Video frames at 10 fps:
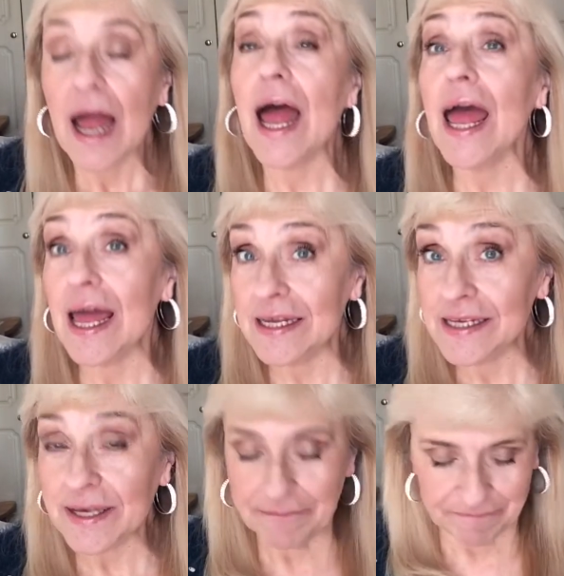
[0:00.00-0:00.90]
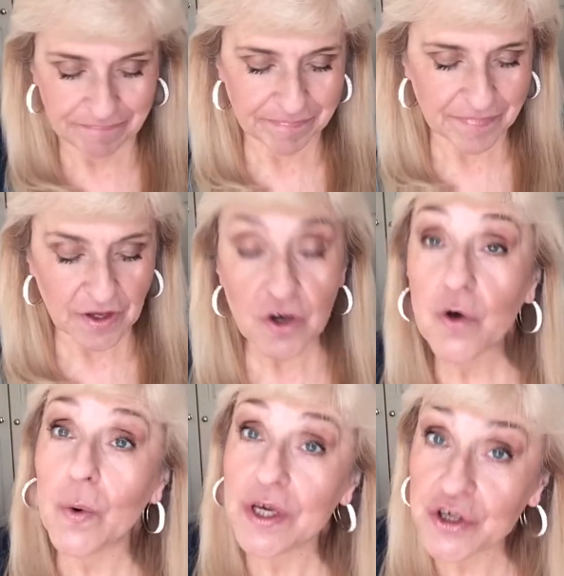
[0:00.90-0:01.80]
And your
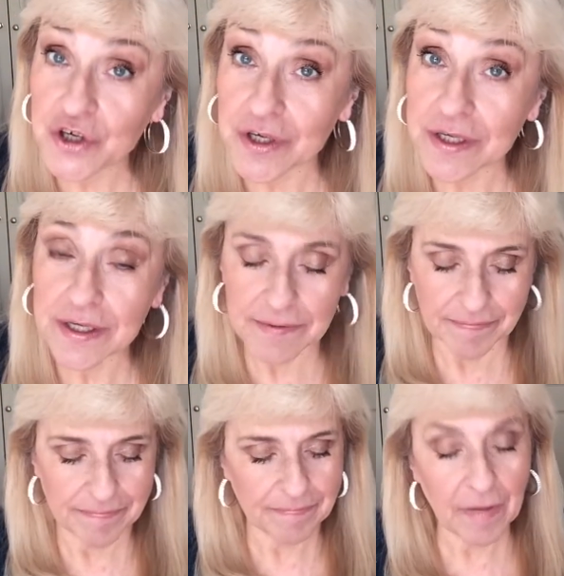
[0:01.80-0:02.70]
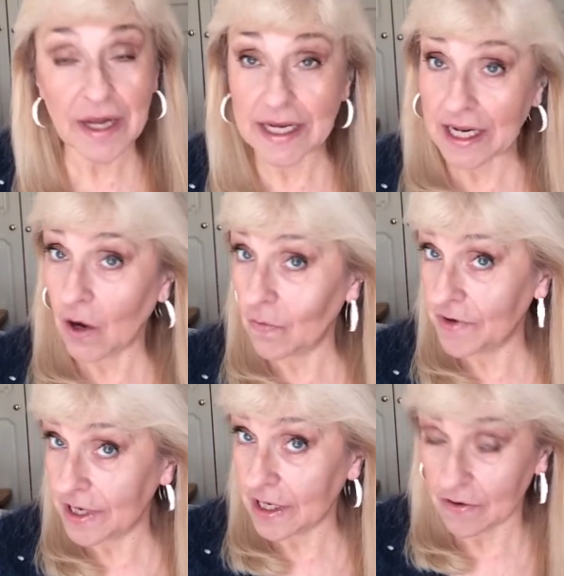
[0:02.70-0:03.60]
questions. Might need a whole
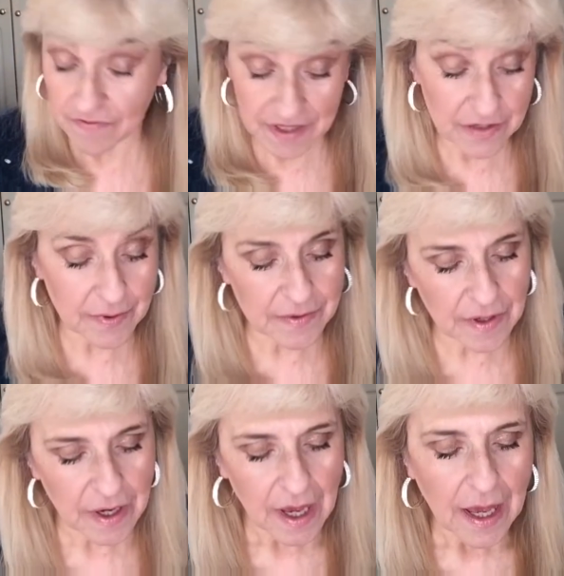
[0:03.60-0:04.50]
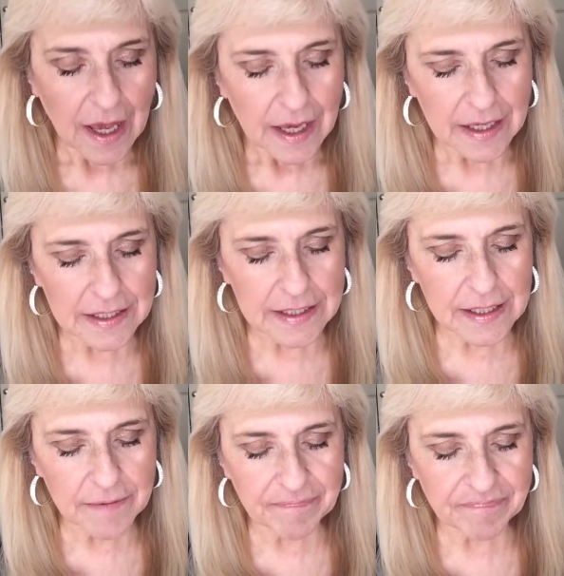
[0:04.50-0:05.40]
video for this one. So it's
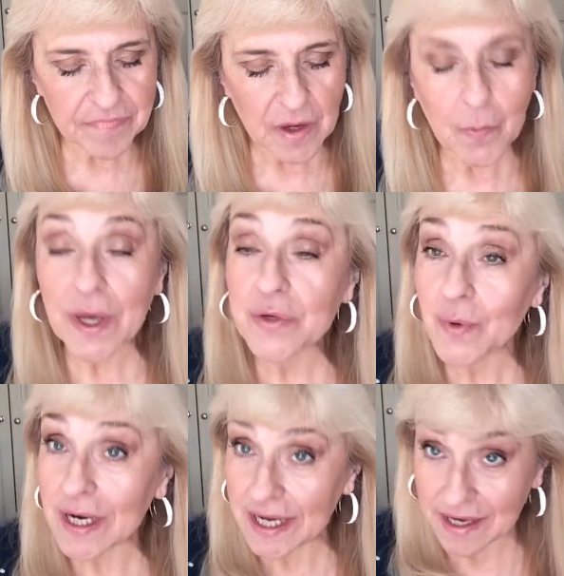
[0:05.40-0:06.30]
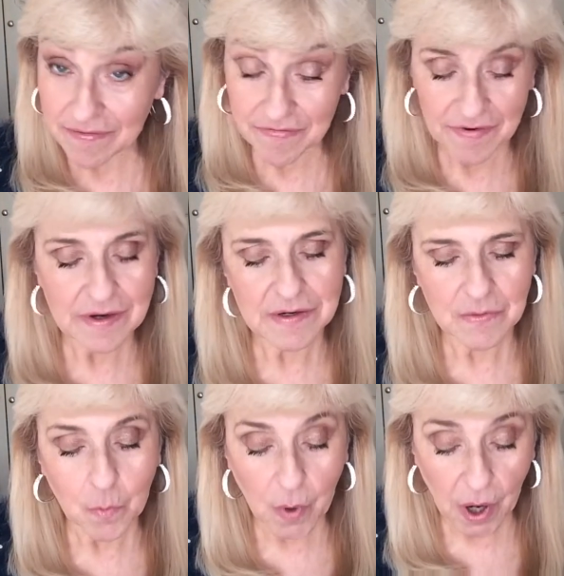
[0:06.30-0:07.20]
where do I live?
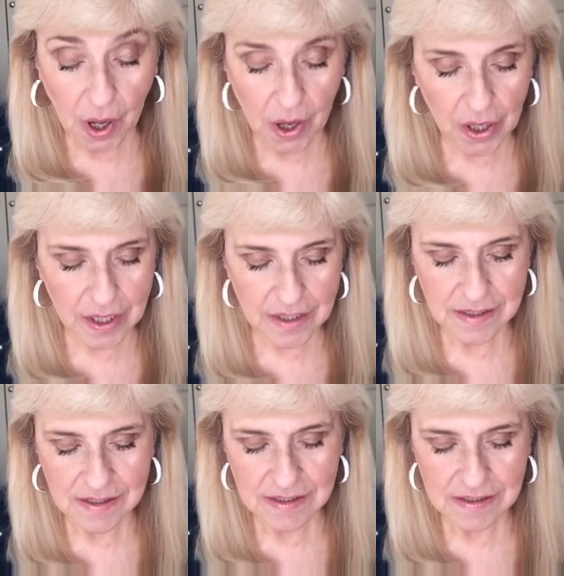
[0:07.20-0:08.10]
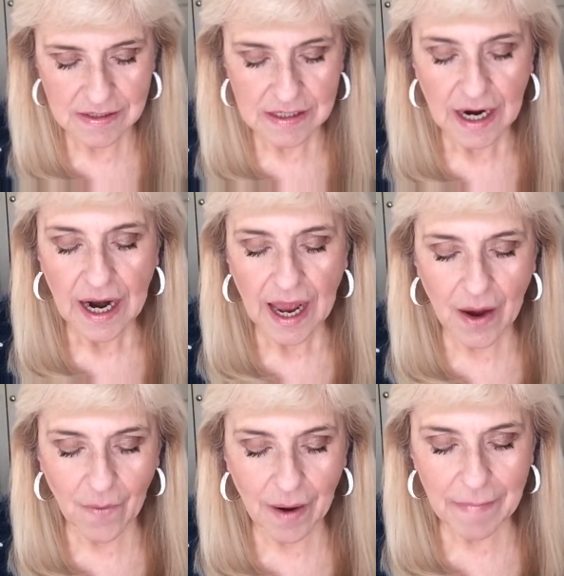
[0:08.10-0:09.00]
Work?
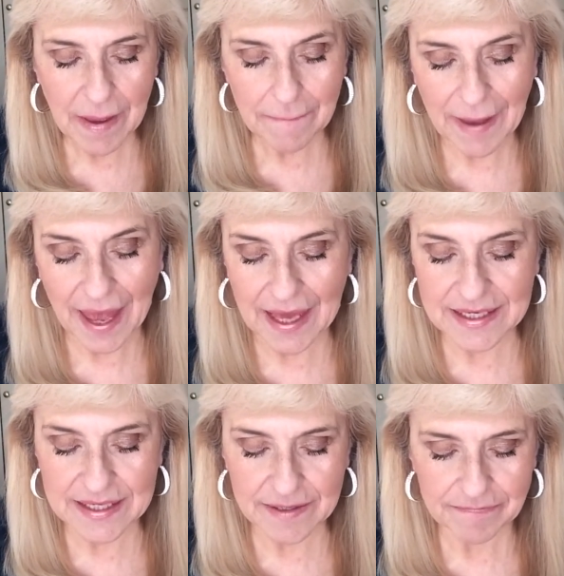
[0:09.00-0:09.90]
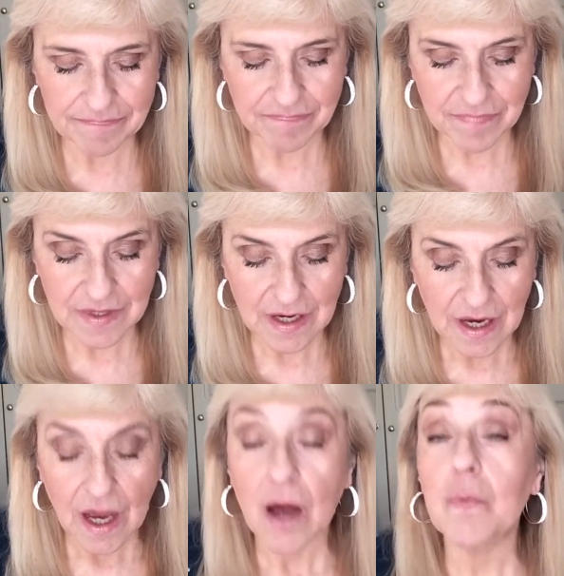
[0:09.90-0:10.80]
How I met Baz?
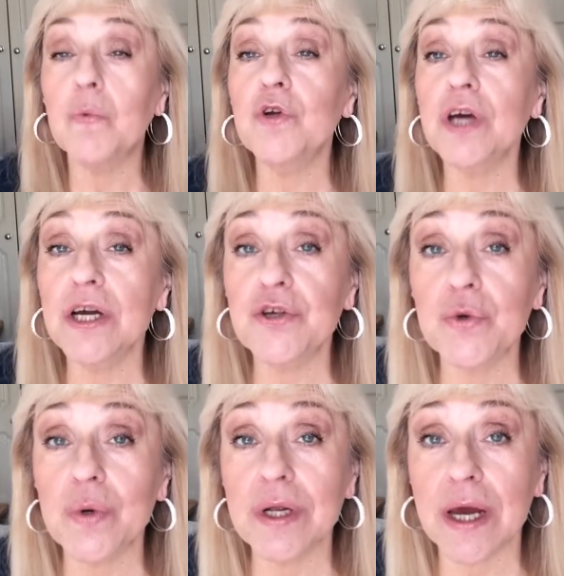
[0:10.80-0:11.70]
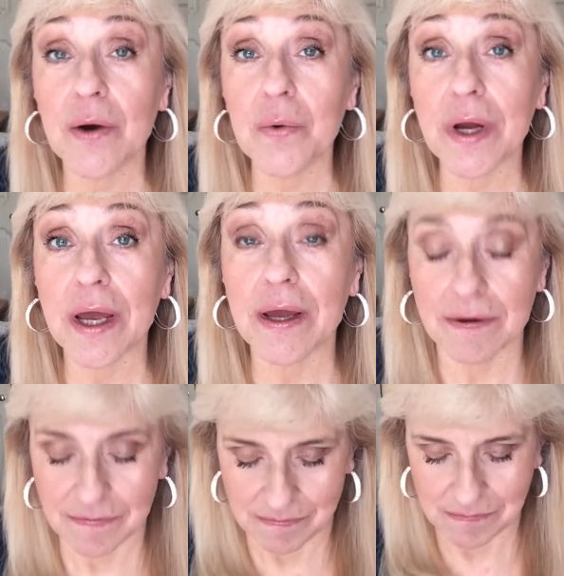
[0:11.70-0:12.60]
And would I do a nail
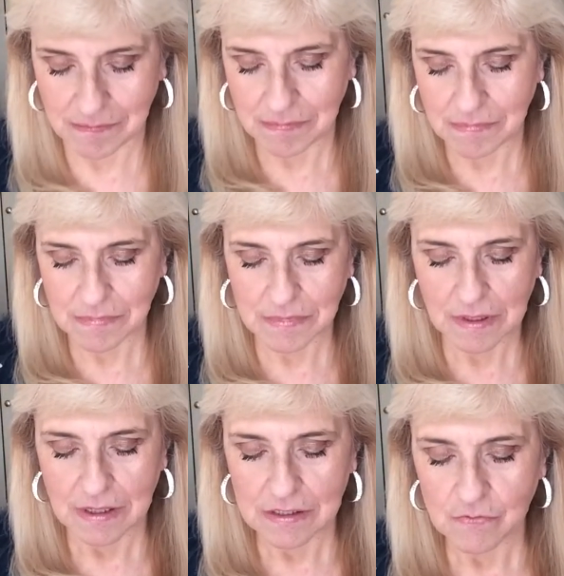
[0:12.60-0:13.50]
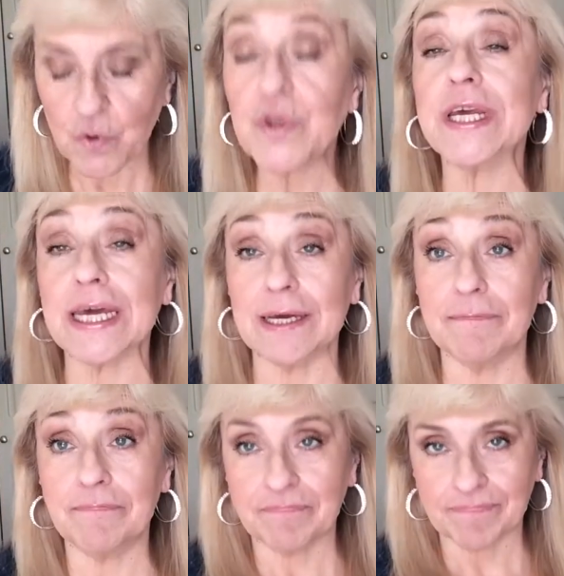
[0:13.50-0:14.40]
care routine?